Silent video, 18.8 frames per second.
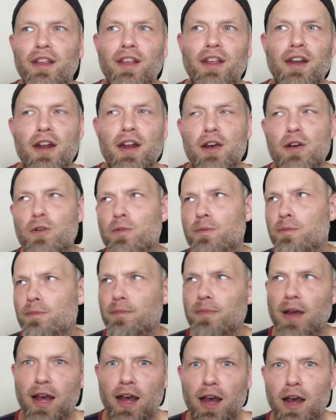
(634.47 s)

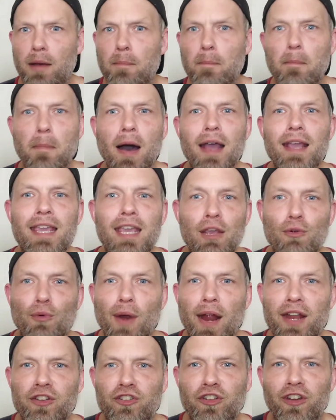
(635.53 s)
monkey
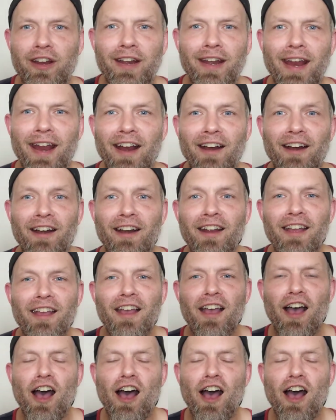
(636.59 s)
wrench in there.